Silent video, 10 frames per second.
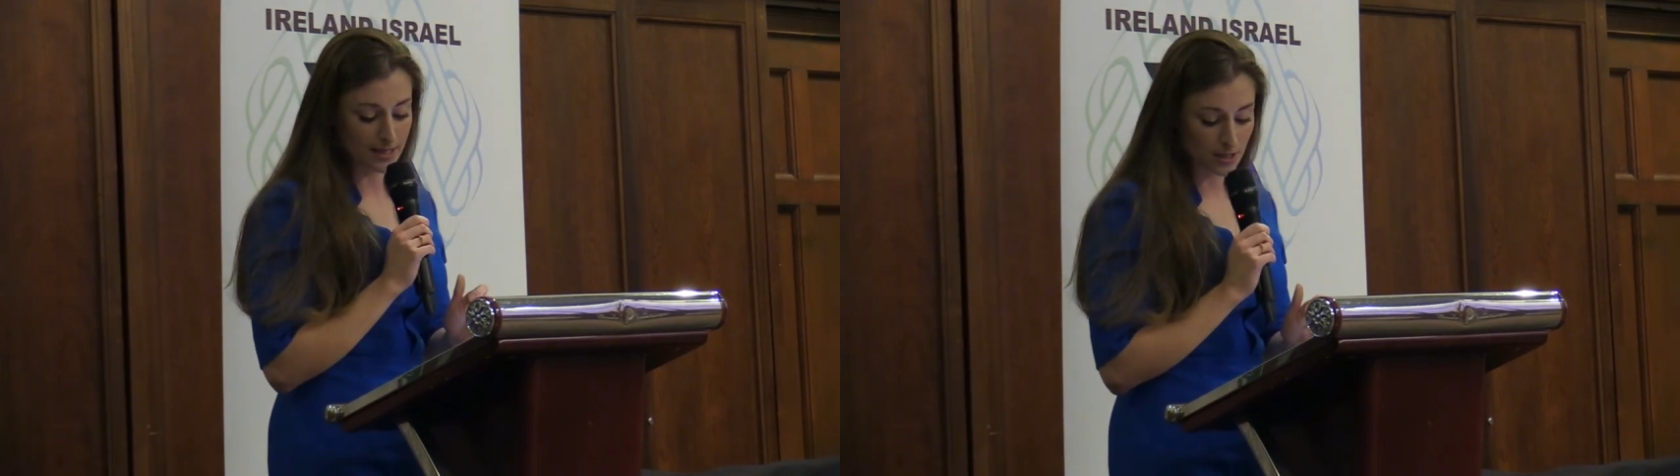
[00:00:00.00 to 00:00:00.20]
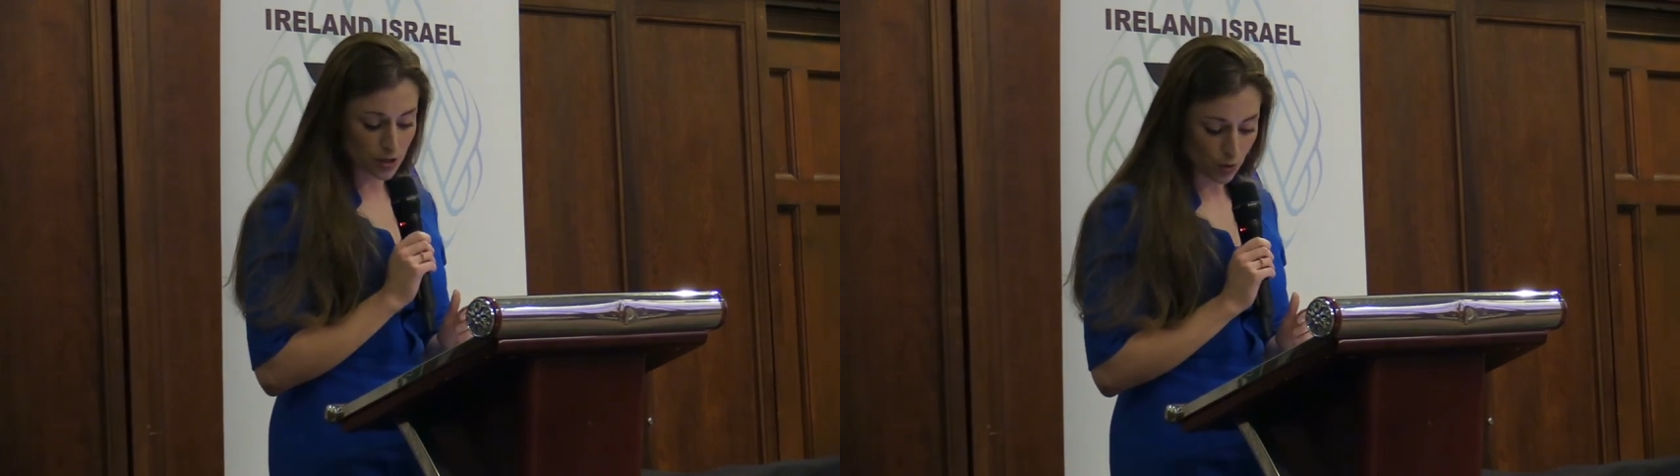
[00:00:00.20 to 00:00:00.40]

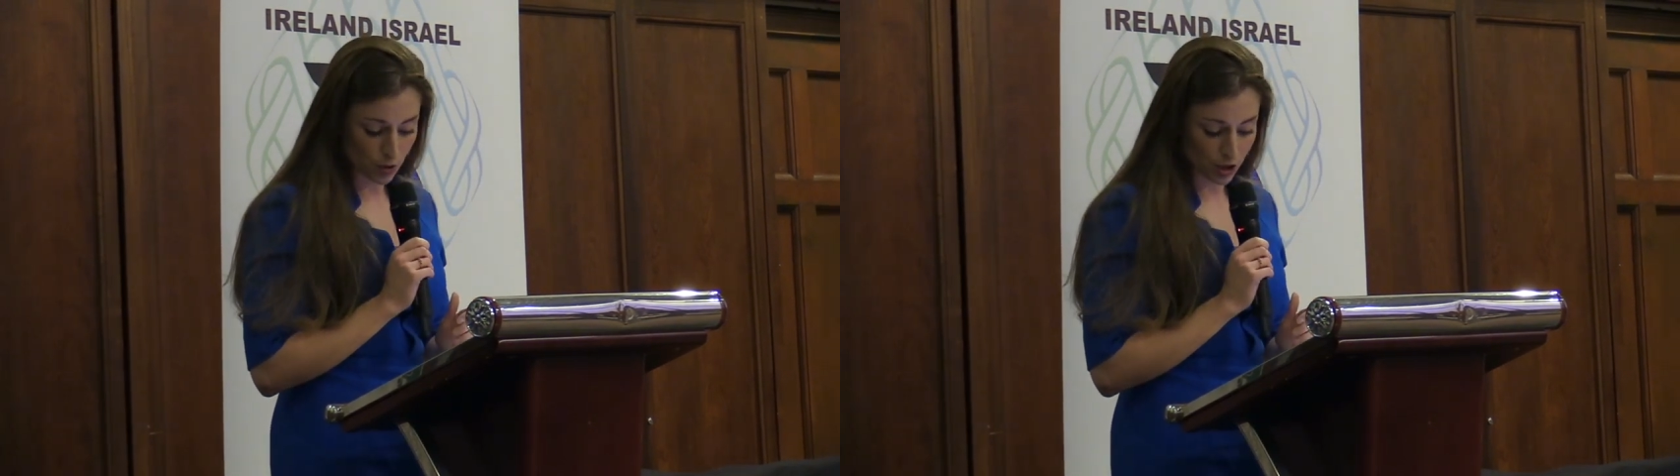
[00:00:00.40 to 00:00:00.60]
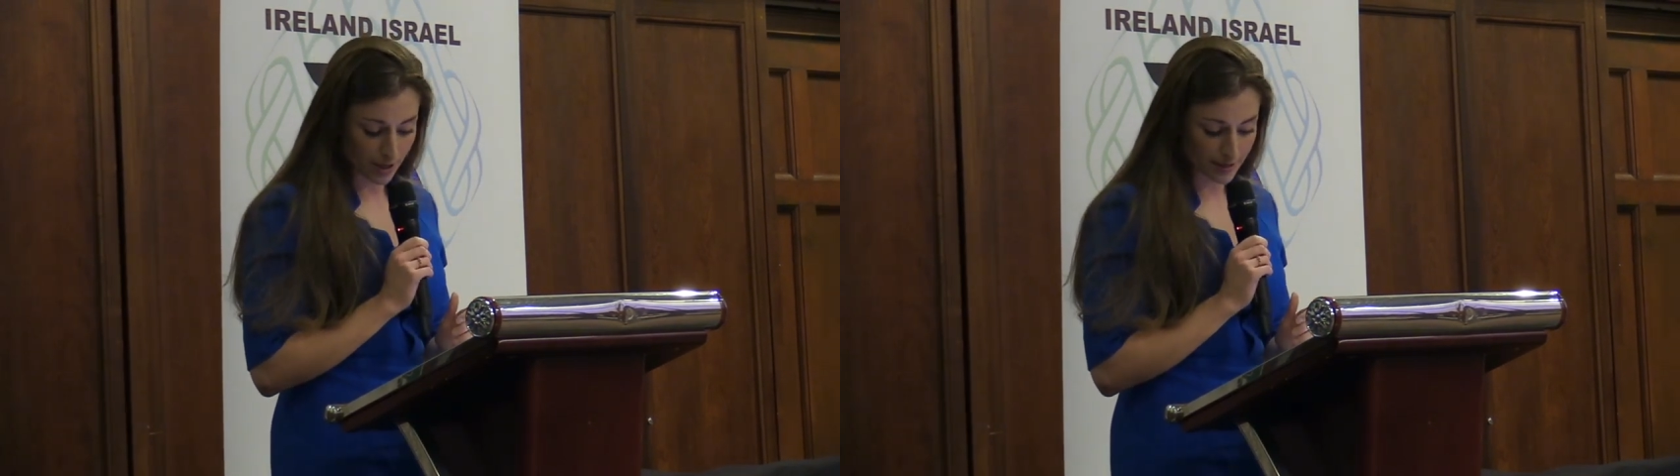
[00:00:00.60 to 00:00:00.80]

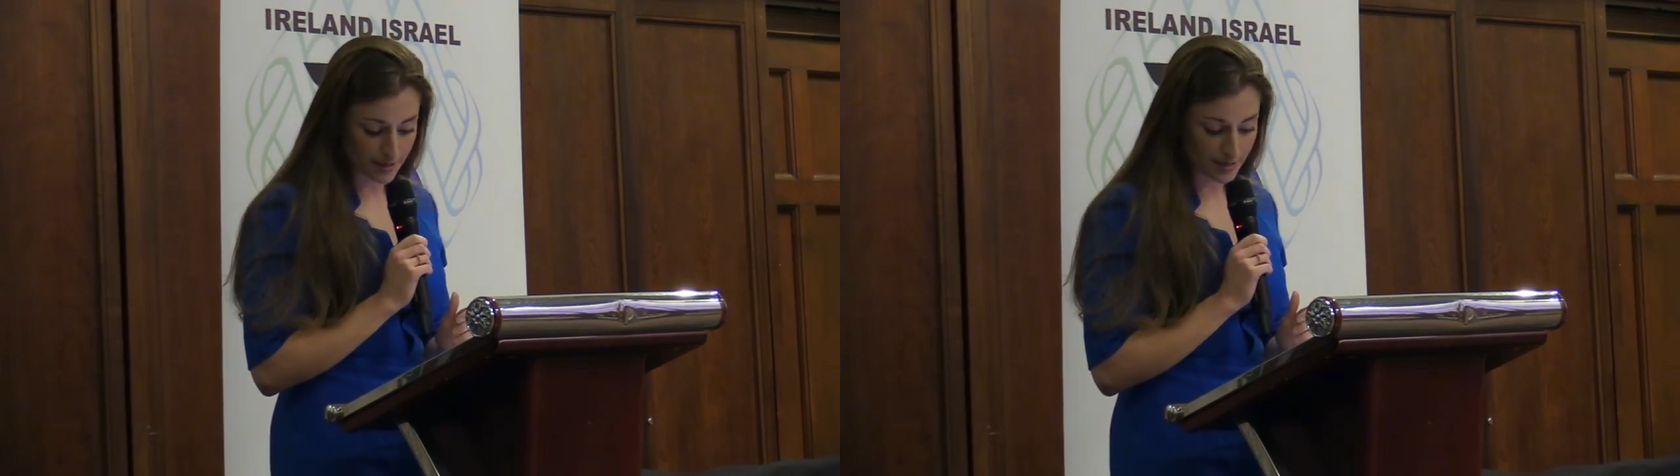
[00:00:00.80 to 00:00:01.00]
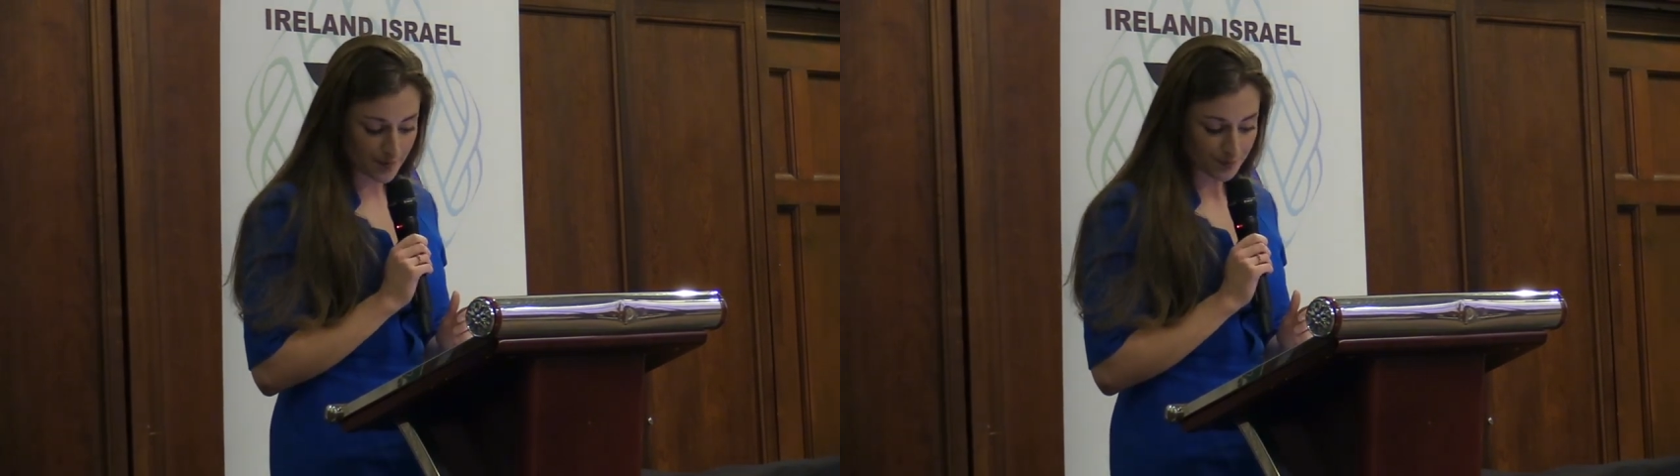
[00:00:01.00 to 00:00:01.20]

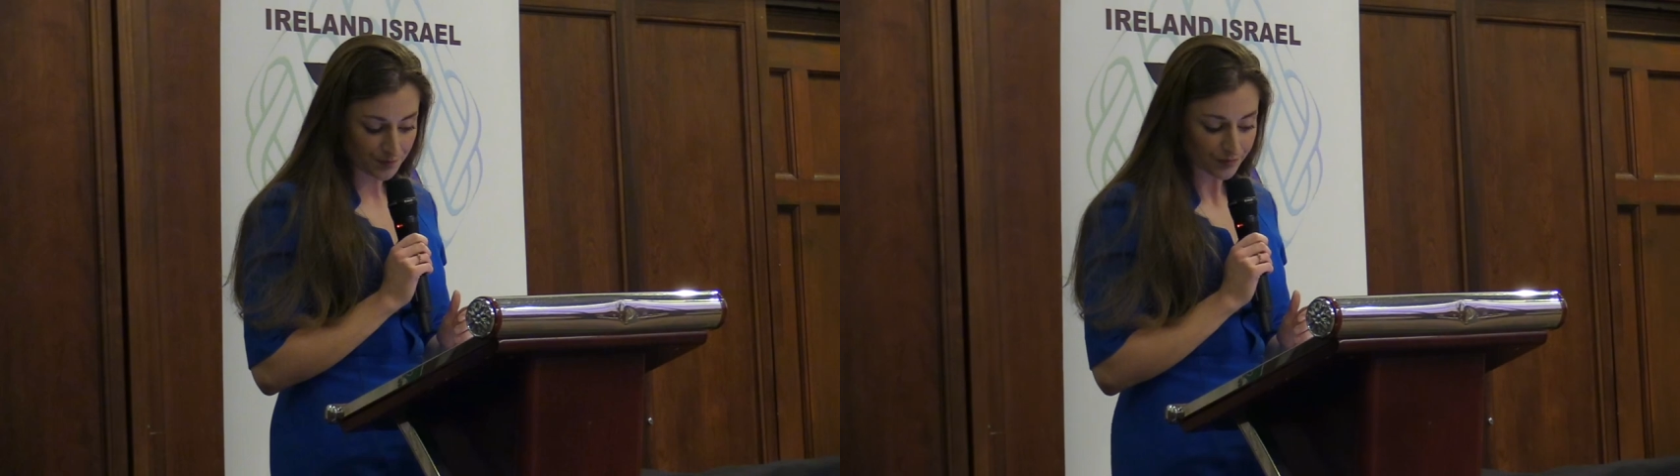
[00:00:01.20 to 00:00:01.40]
distortions.